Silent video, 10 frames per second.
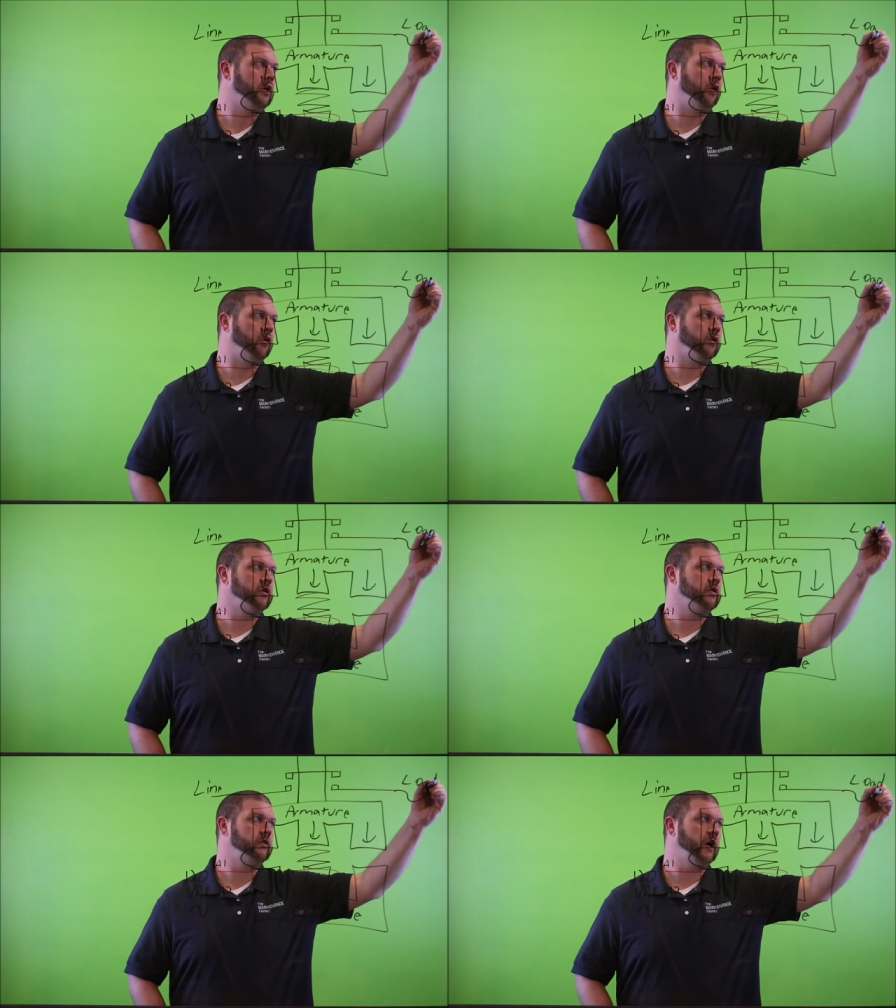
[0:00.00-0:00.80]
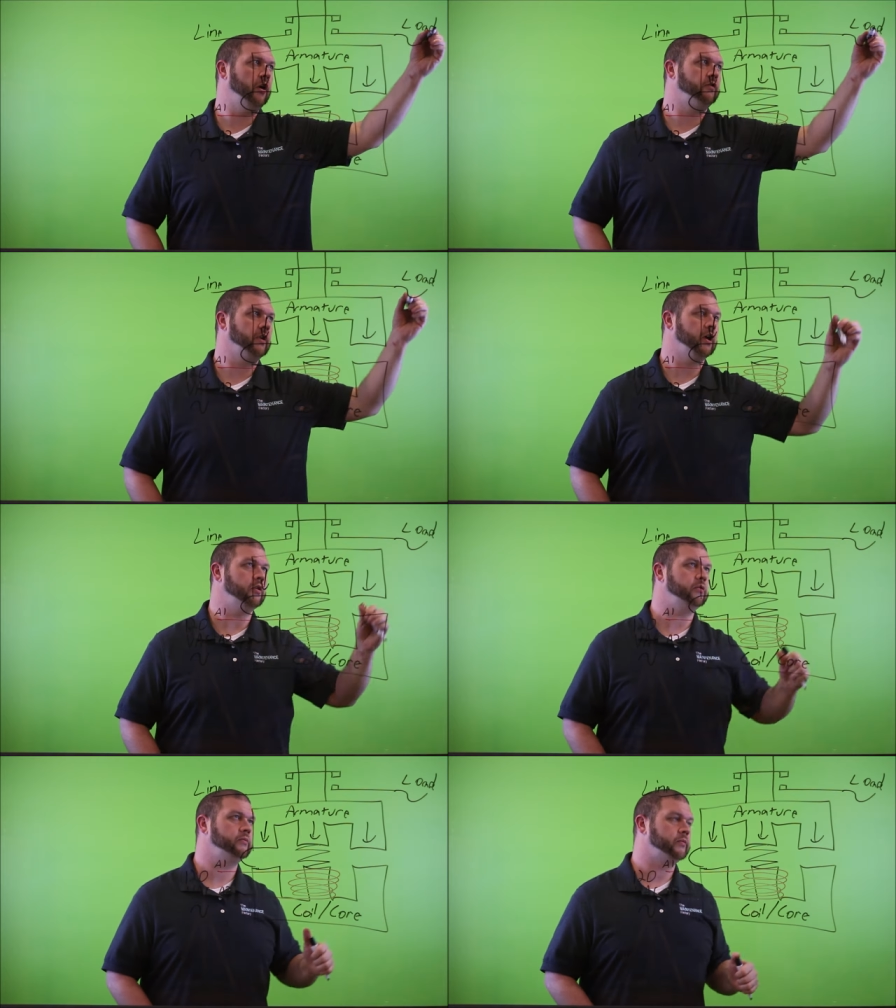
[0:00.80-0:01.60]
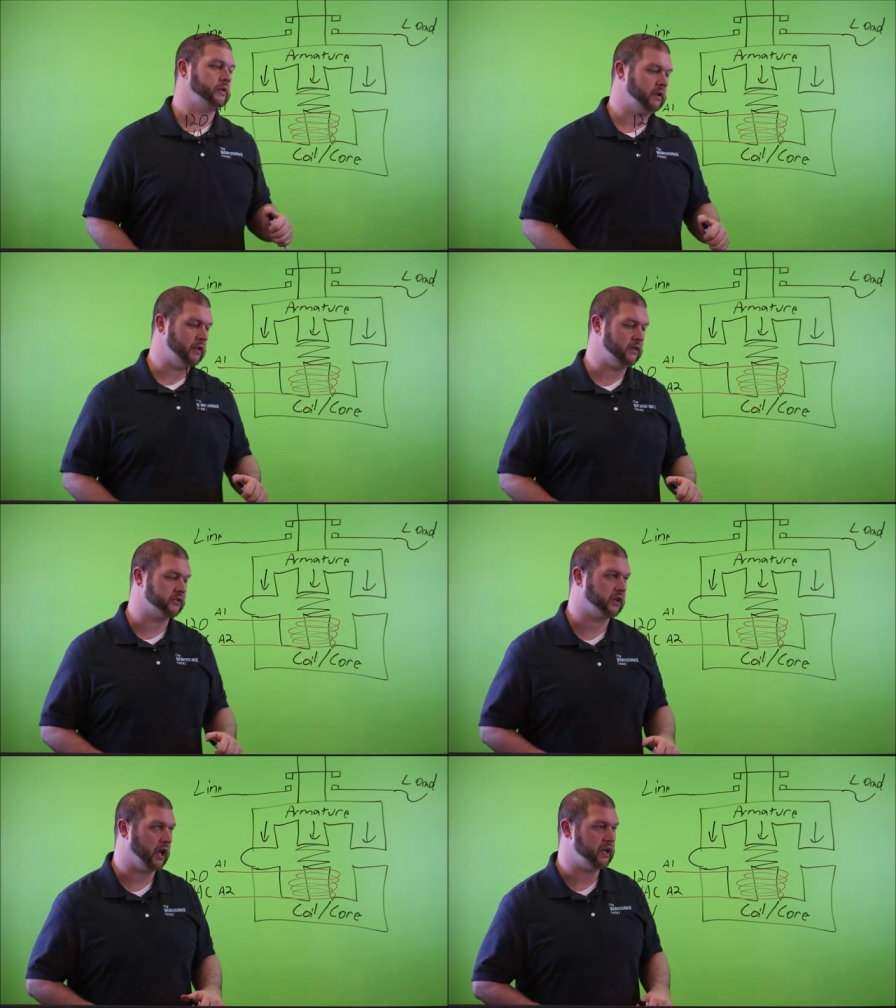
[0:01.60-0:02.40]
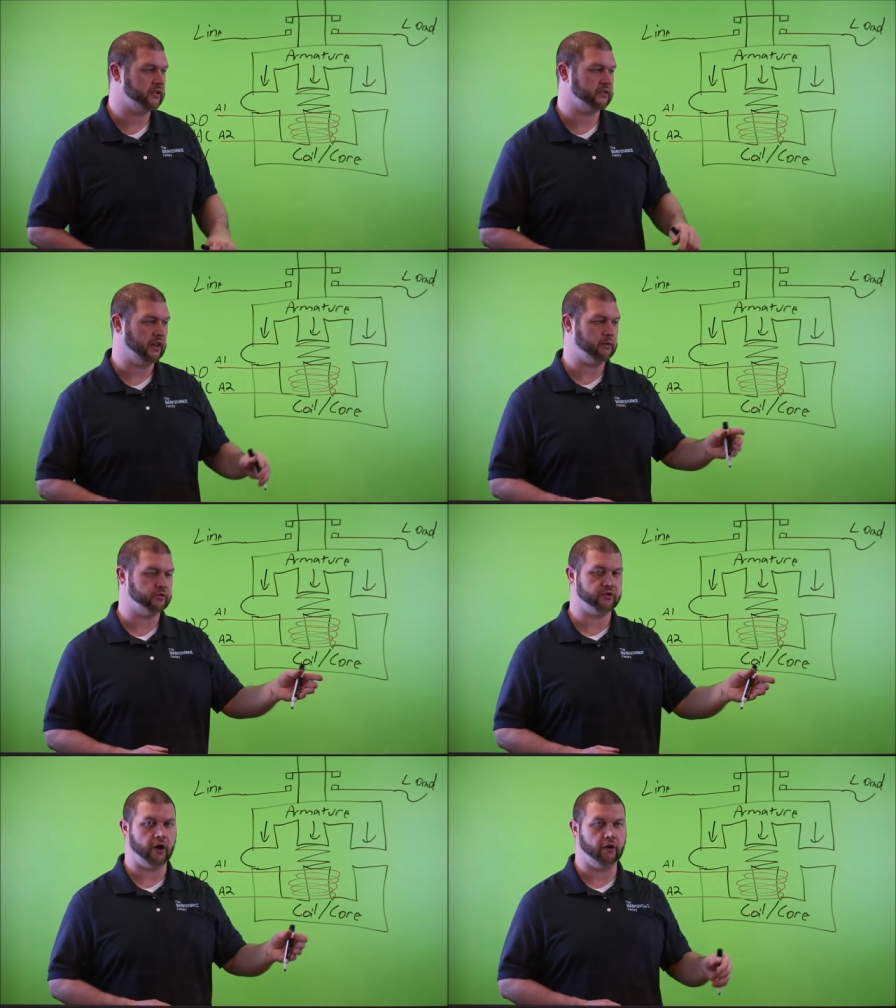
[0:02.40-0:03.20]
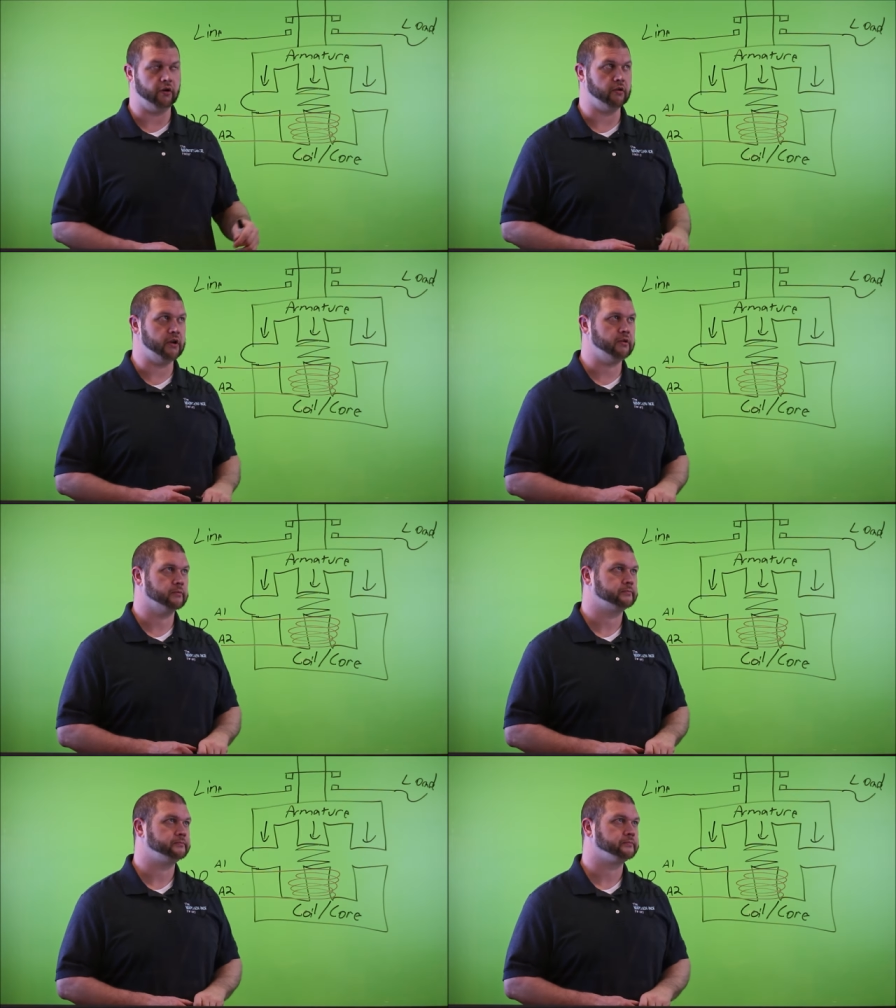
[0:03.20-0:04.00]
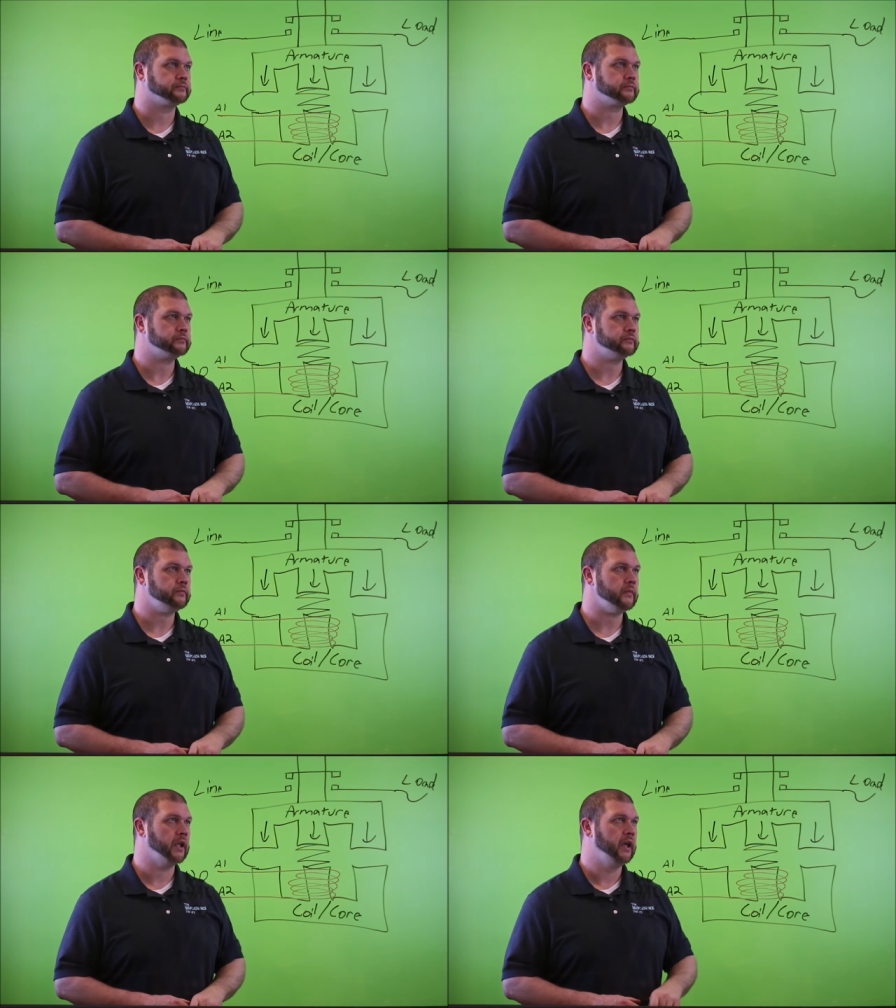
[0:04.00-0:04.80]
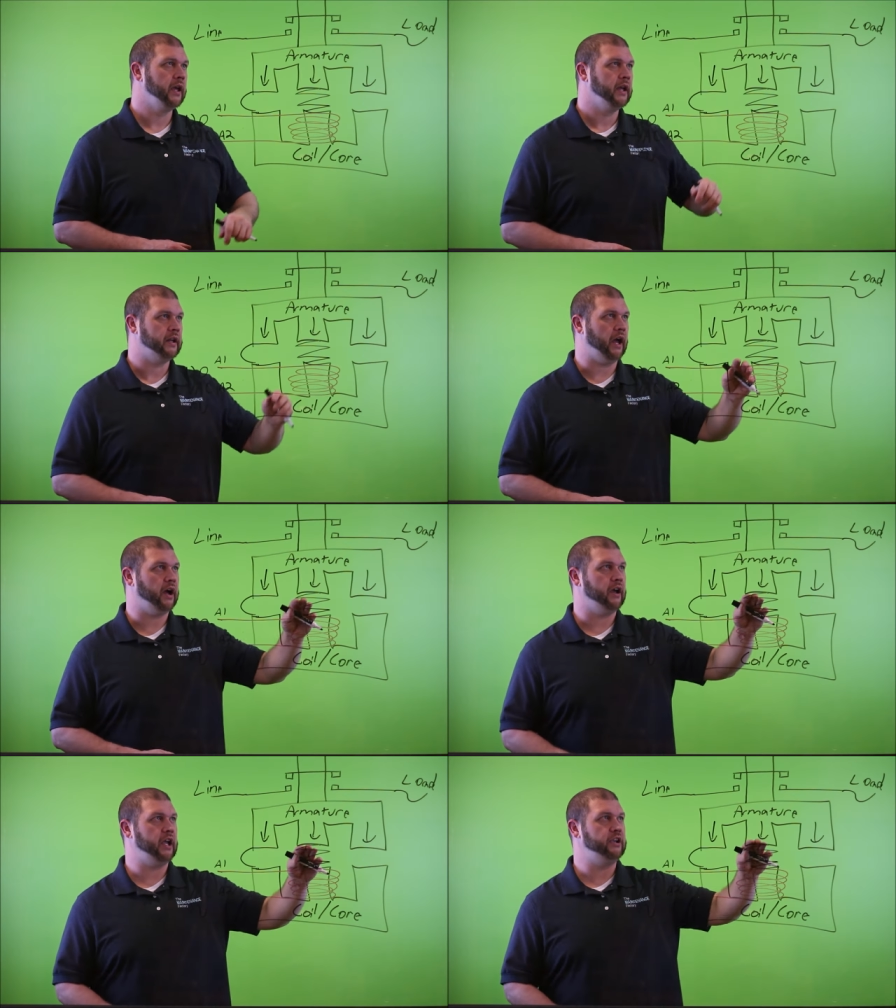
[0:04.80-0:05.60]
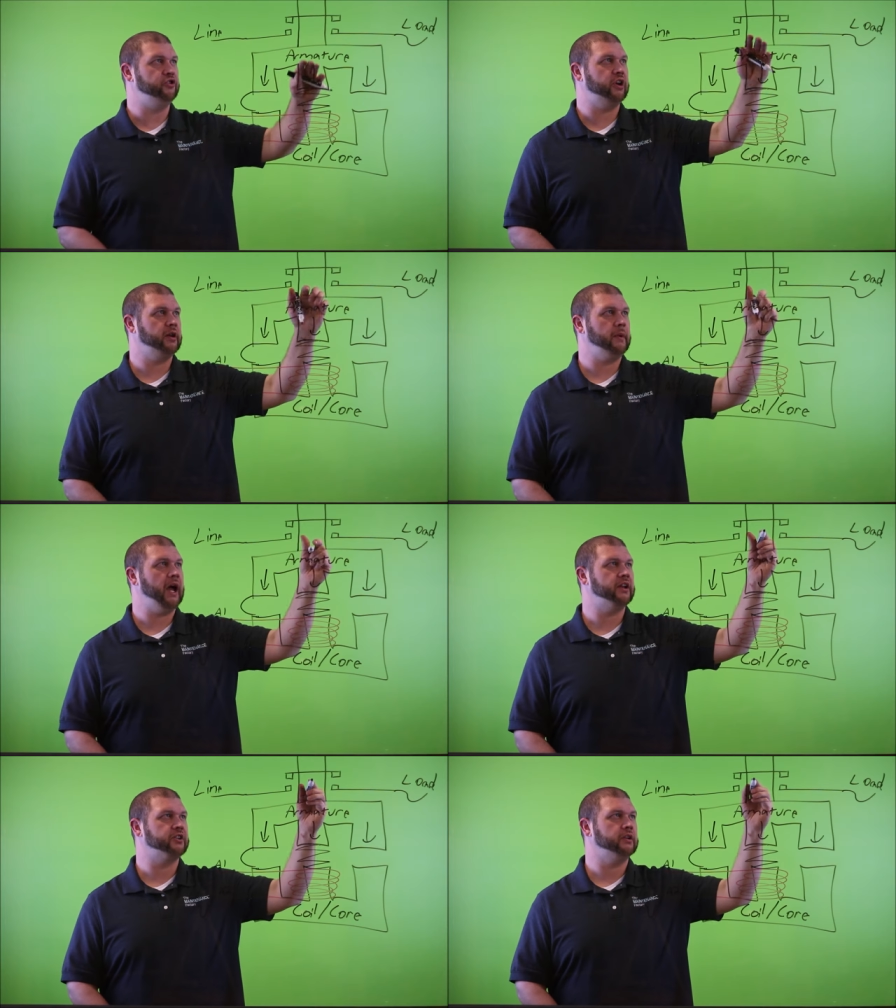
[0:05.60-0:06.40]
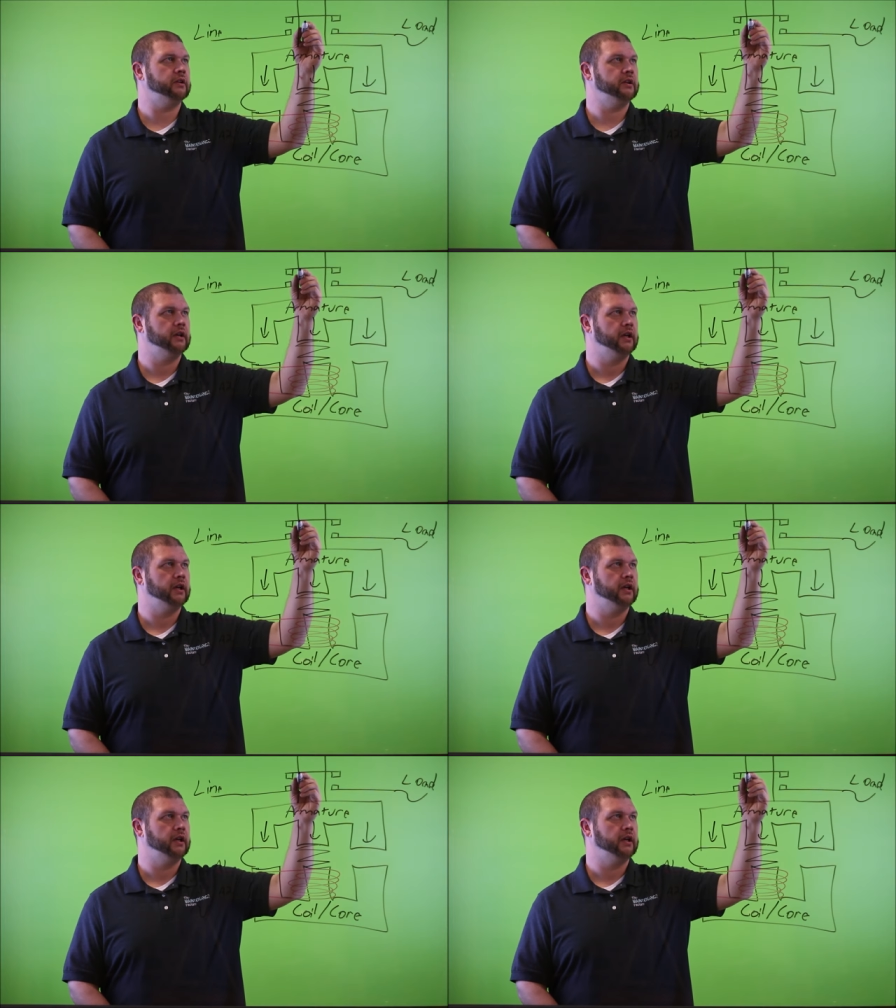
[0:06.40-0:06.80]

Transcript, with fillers: or the overload in this case that was drawn earlier. Now, you can imagine